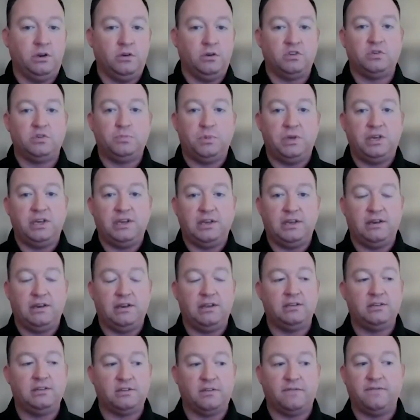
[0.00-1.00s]
Speaking
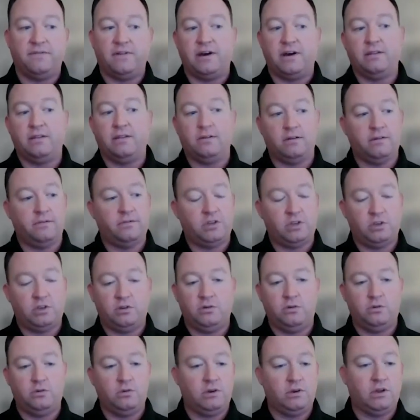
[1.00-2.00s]
as a father of
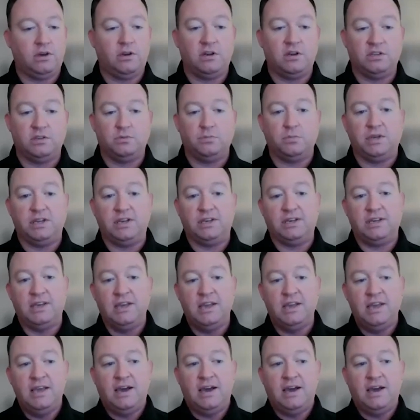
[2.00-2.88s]
two and a husband,